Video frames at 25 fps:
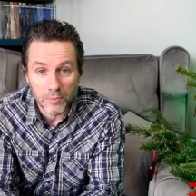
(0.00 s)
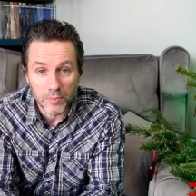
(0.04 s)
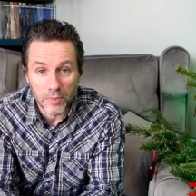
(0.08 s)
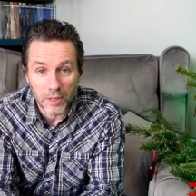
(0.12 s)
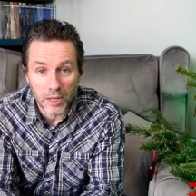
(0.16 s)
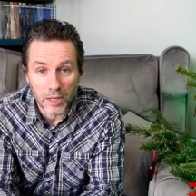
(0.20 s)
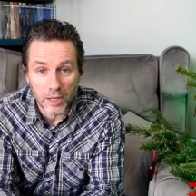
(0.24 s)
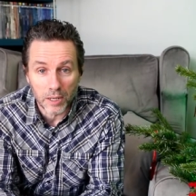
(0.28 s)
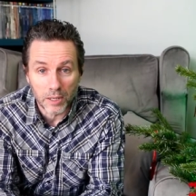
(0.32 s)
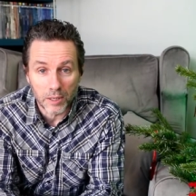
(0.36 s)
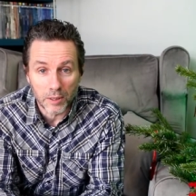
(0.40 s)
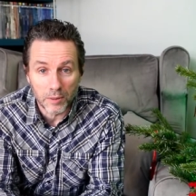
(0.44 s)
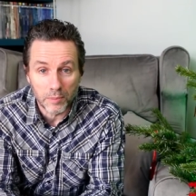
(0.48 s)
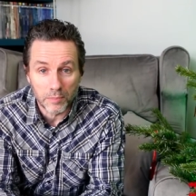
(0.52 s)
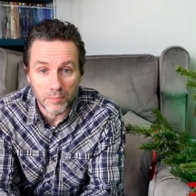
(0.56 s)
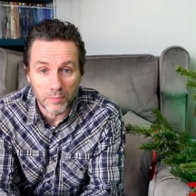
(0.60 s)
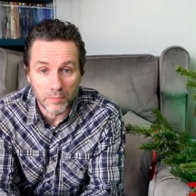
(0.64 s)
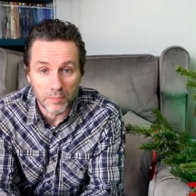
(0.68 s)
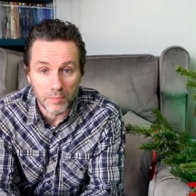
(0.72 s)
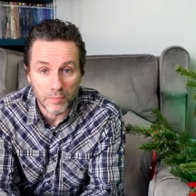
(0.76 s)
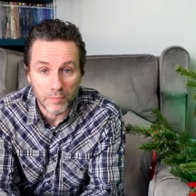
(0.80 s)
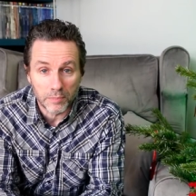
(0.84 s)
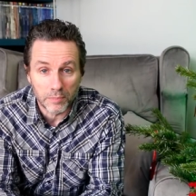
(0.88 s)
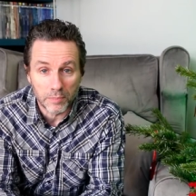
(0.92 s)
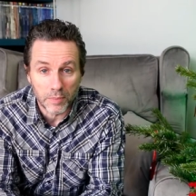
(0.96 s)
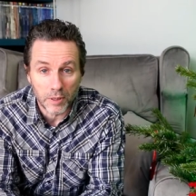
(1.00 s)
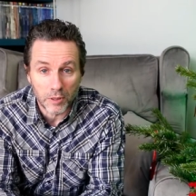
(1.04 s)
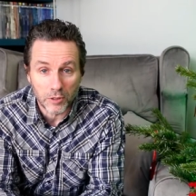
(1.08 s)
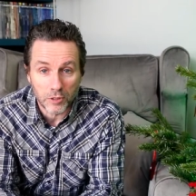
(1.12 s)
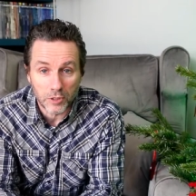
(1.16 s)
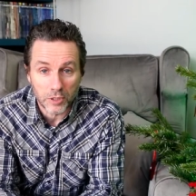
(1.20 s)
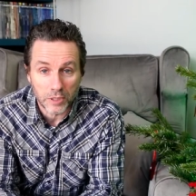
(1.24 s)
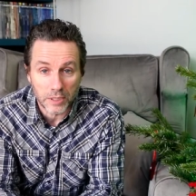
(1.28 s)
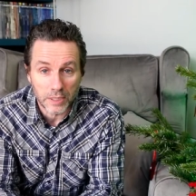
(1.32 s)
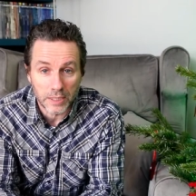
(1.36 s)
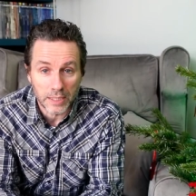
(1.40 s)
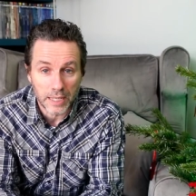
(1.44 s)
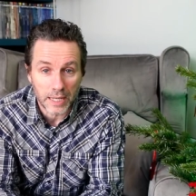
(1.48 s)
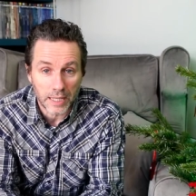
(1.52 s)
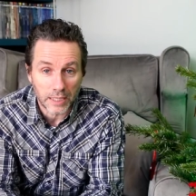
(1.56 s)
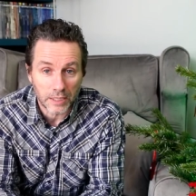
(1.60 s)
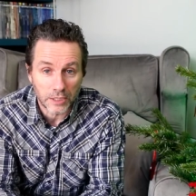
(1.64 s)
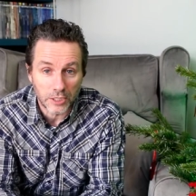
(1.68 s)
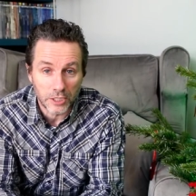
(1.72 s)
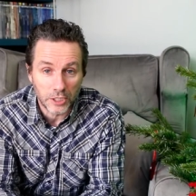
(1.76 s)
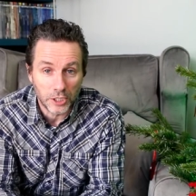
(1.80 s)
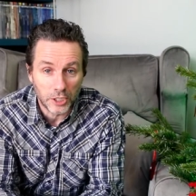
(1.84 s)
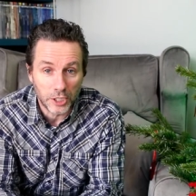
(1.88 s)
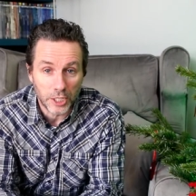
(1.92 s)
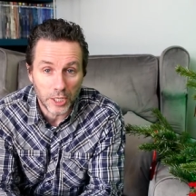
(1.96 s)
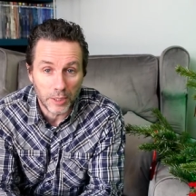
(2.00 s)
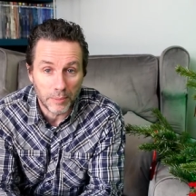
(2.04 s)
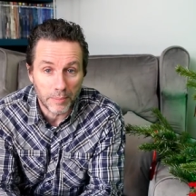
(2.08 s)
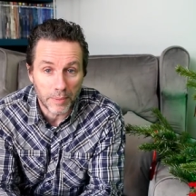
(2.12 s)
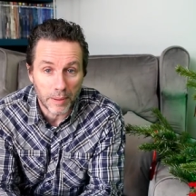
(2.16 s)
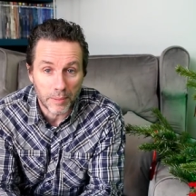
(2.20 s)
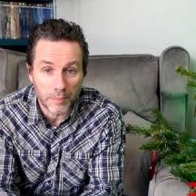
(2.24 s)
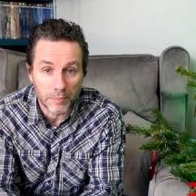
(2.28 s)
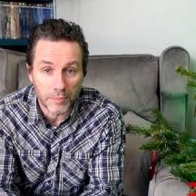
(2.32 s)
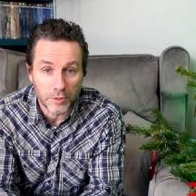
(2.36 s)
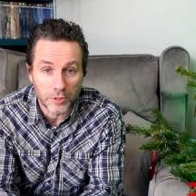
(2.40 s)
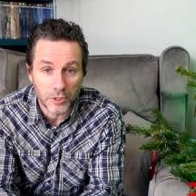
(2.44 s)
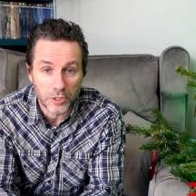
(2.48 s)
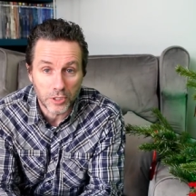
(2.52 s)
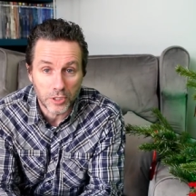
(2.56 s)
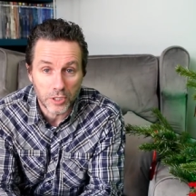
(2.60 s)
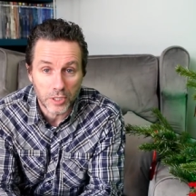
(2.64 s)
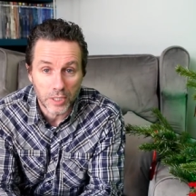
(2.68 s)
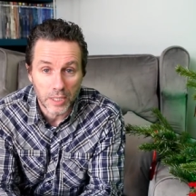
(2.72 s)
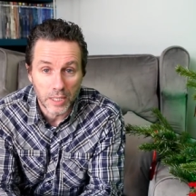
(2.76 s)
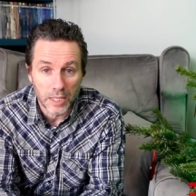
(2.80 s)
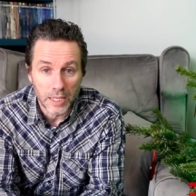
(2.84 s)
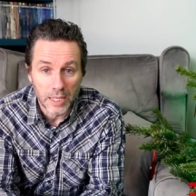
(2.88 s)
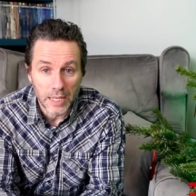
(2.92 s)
most of the LTG members.